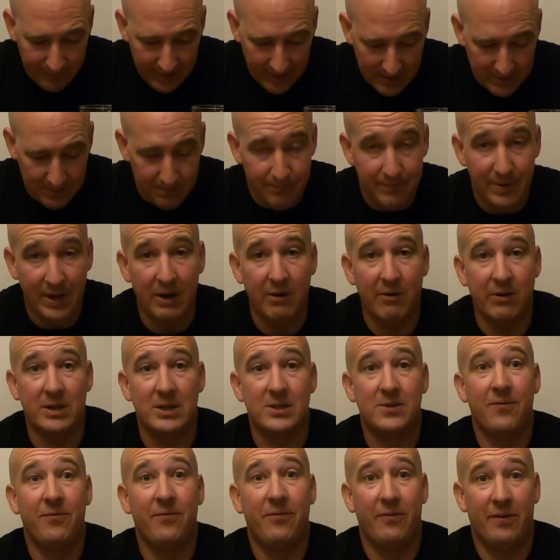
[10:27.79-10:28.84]
This beer
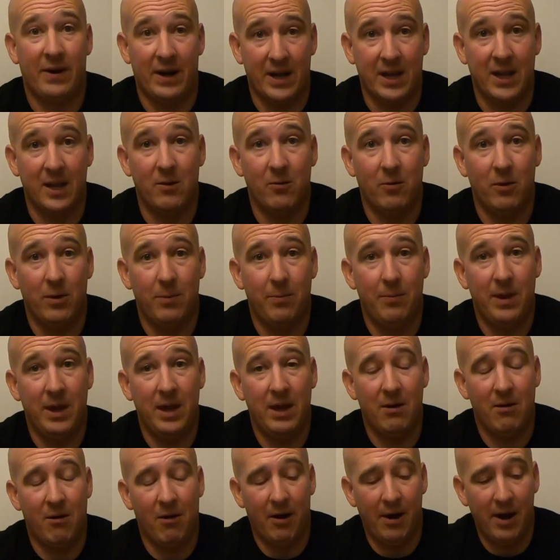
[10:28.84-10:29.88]
is fucking with
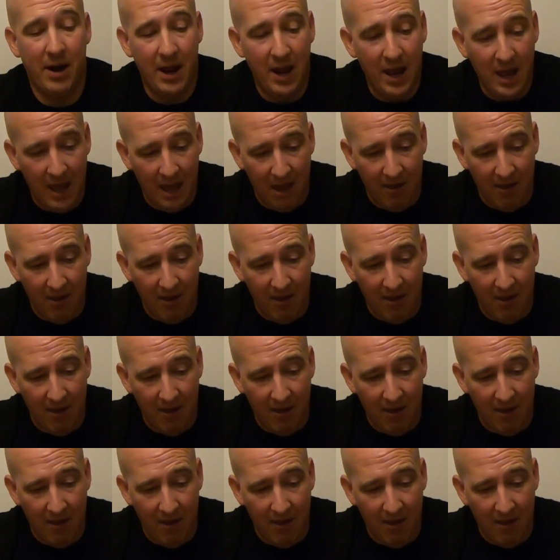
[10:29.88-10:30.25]
me on